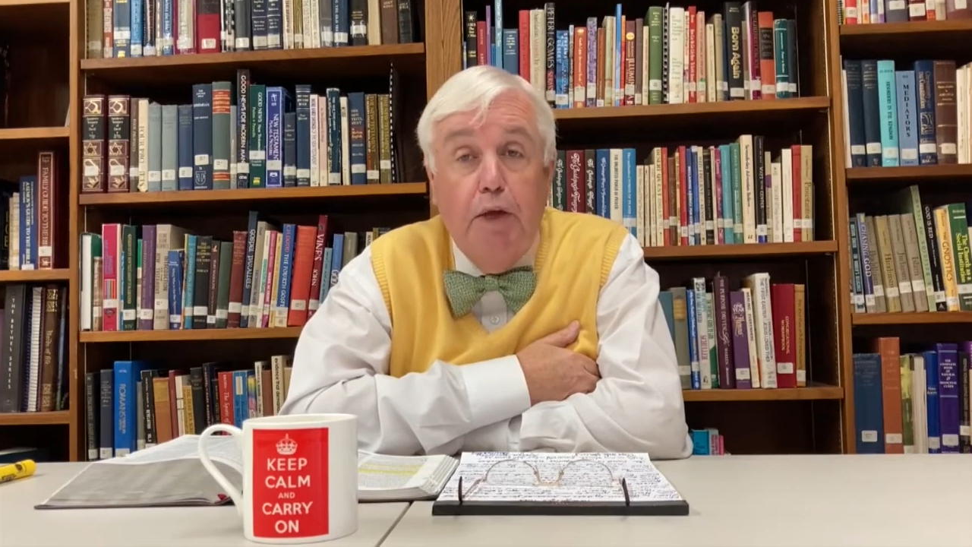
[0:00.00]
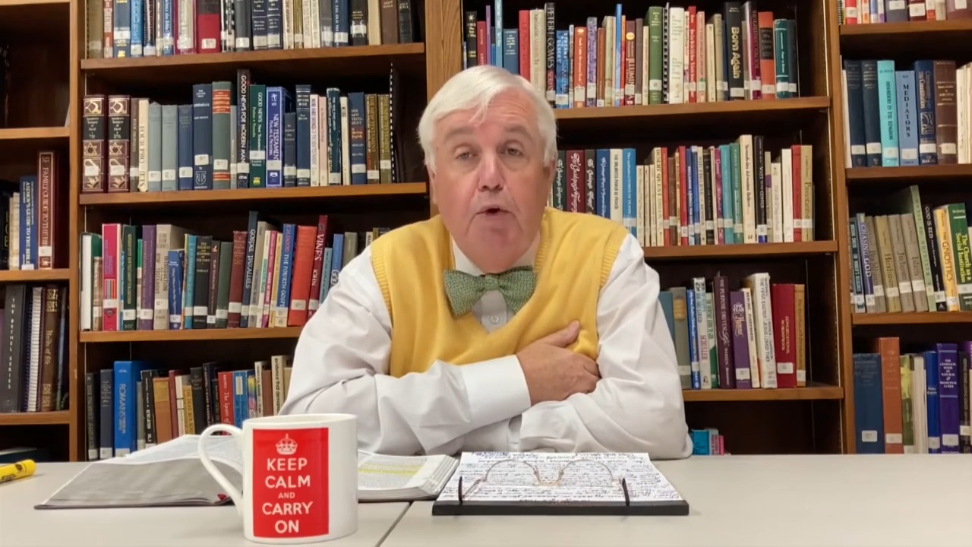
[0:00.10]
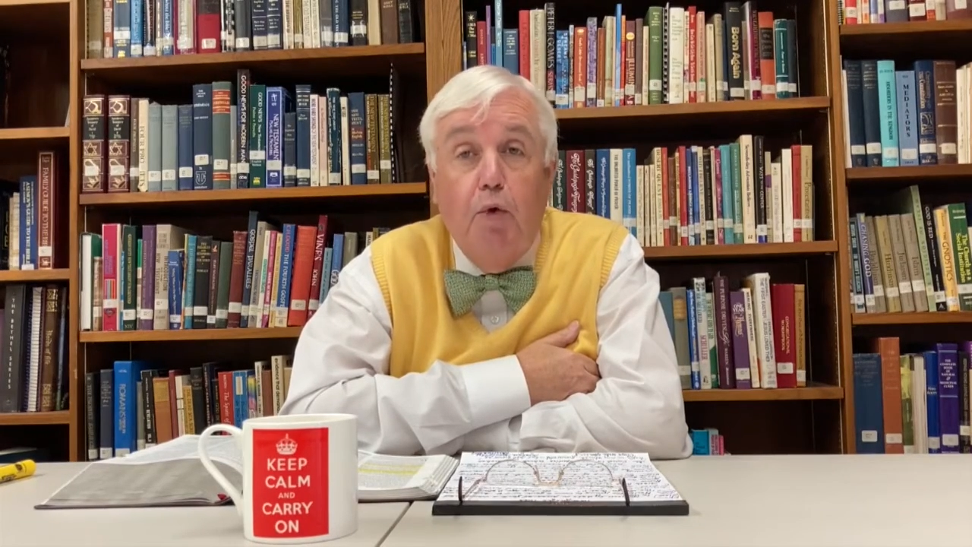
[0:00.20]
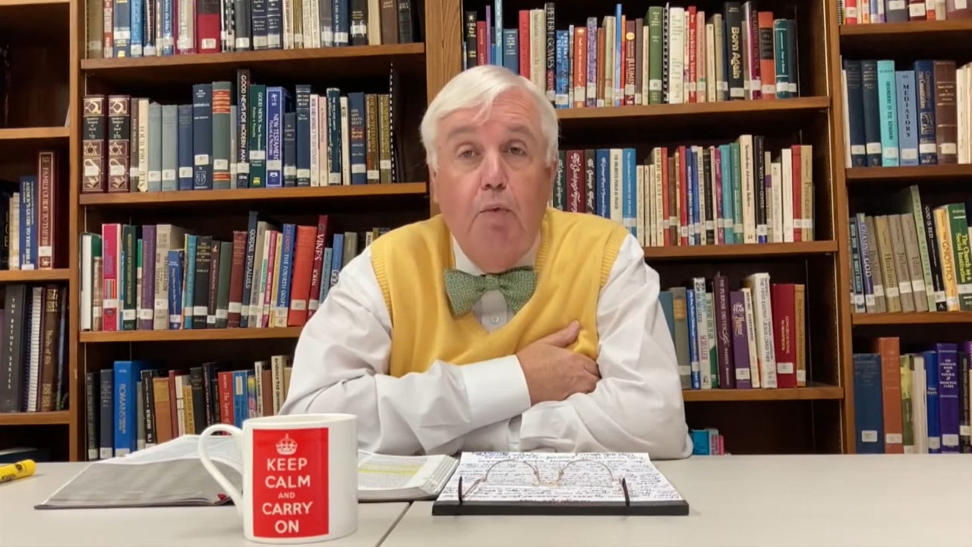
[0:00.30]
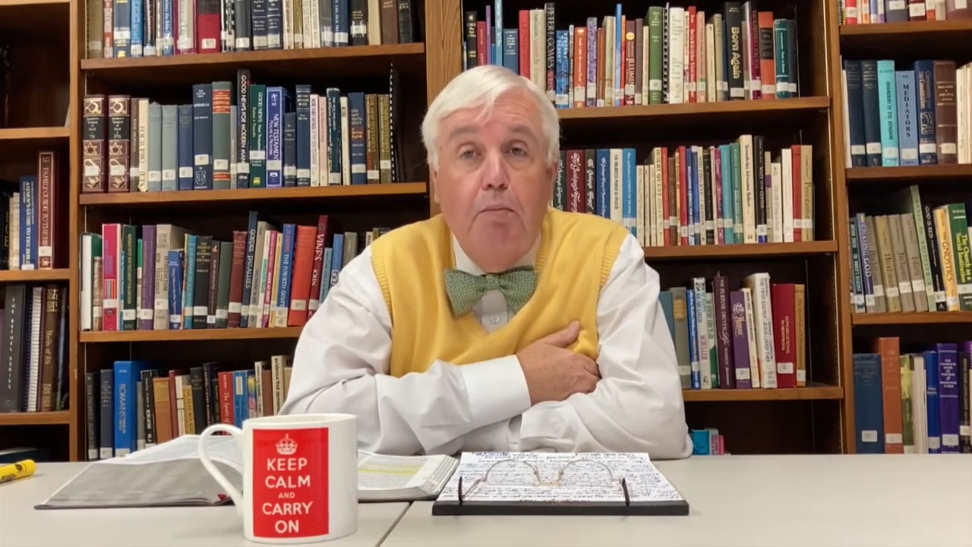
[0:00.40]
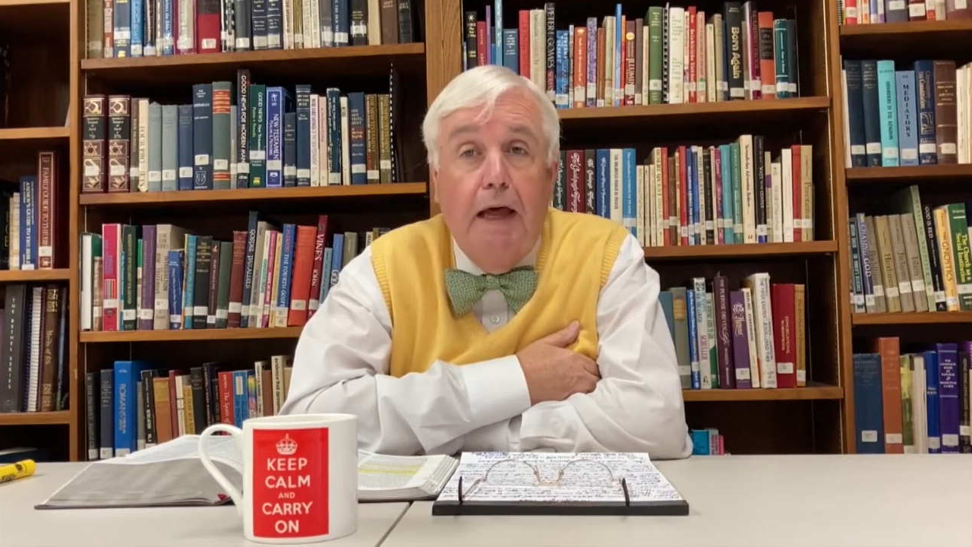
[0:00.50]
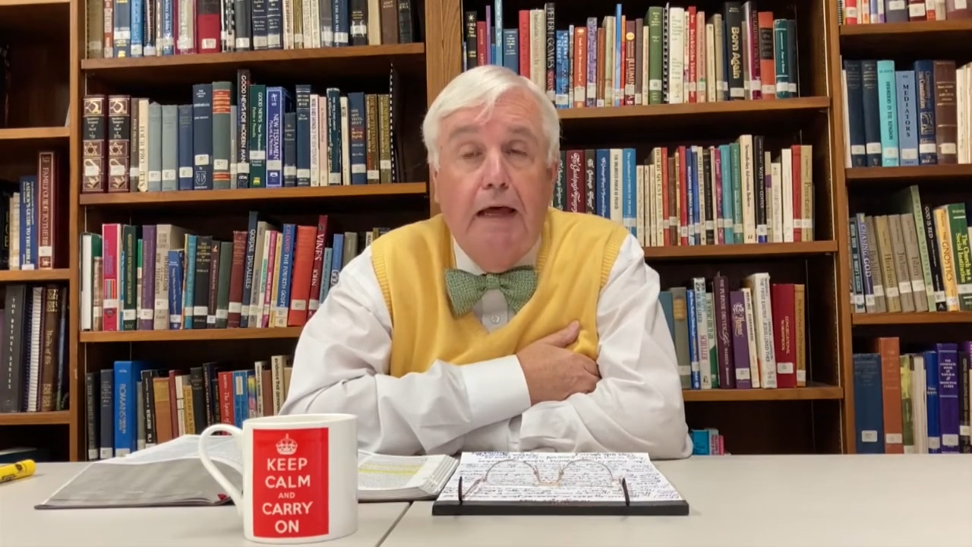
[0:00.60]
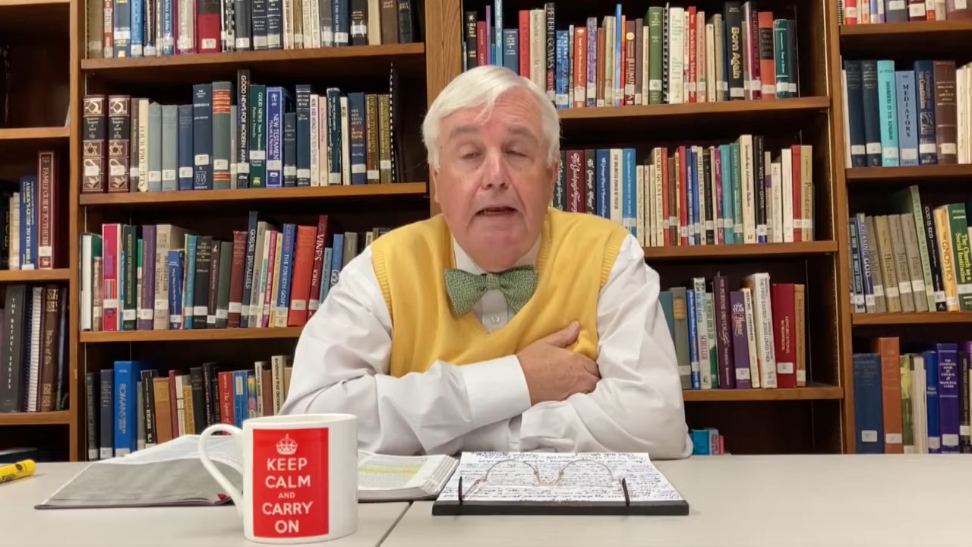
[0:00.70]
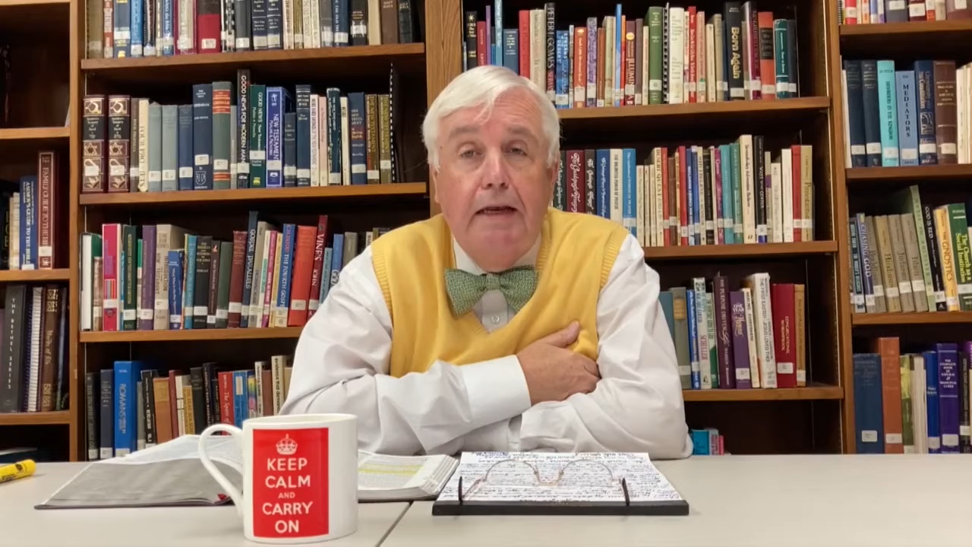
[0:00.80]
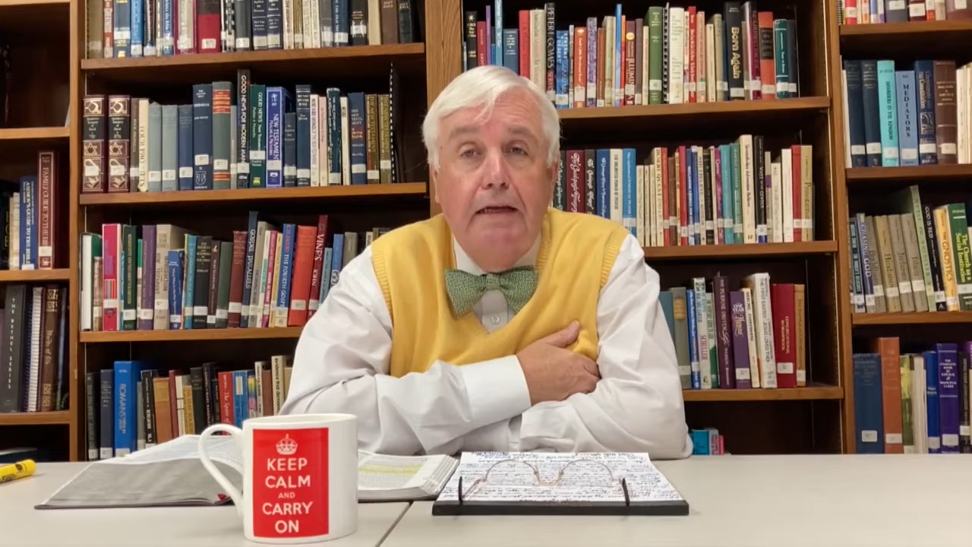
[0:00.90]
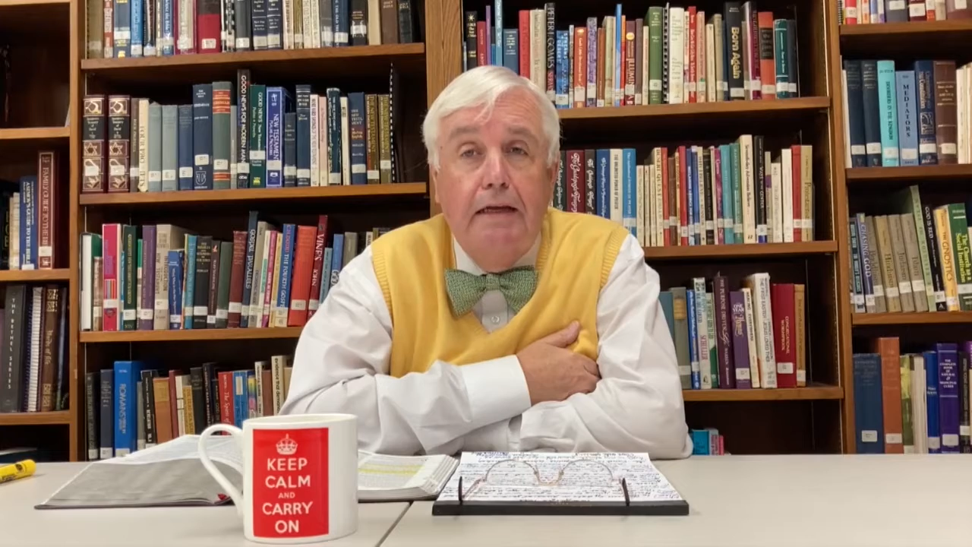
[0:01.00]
an old man